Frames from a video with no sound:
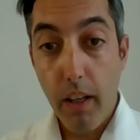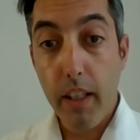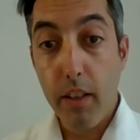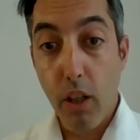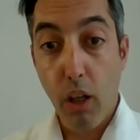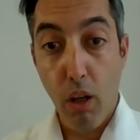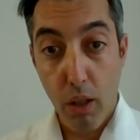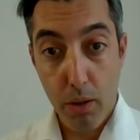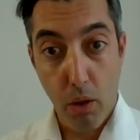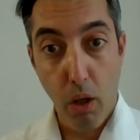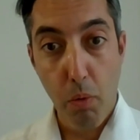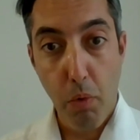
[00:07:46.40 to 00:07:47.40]
in a close
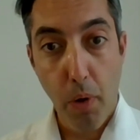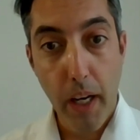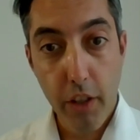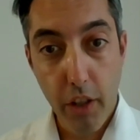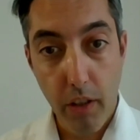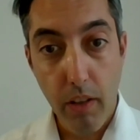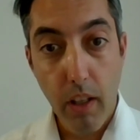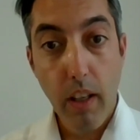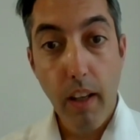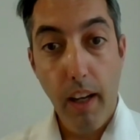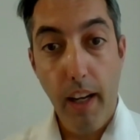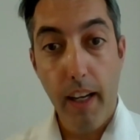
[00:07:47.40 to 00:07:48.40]
collaboration.
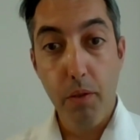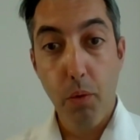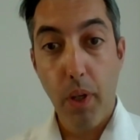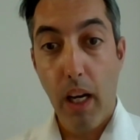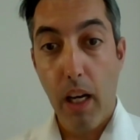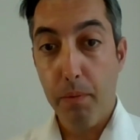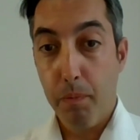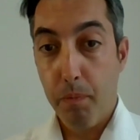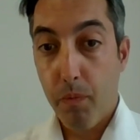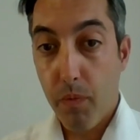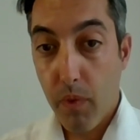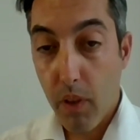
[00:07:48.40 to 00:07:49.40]
And we have
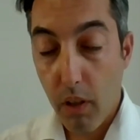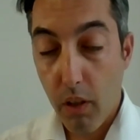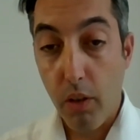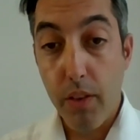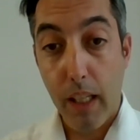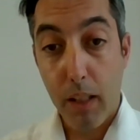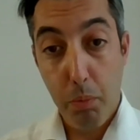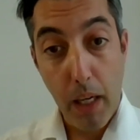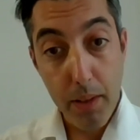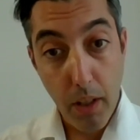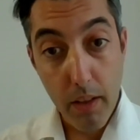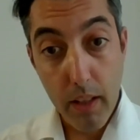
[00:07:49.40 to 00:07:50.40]
contact
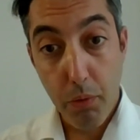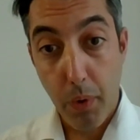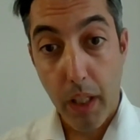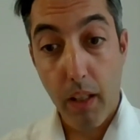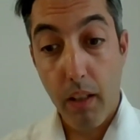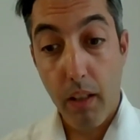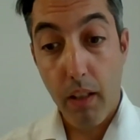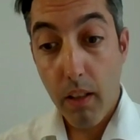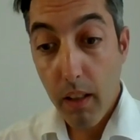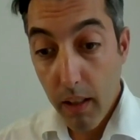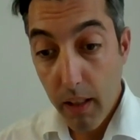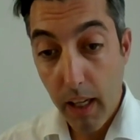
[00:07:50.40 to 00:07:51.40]
persons that we
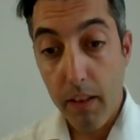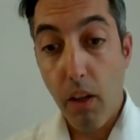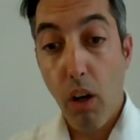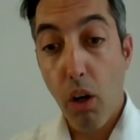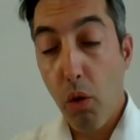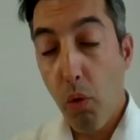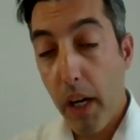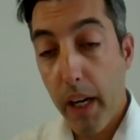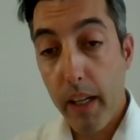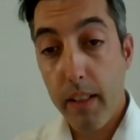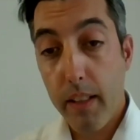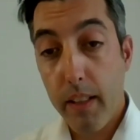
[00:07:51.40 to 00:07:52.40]
can
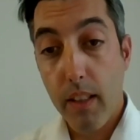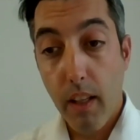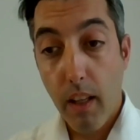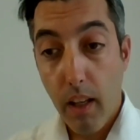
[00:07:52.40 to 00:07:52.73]
always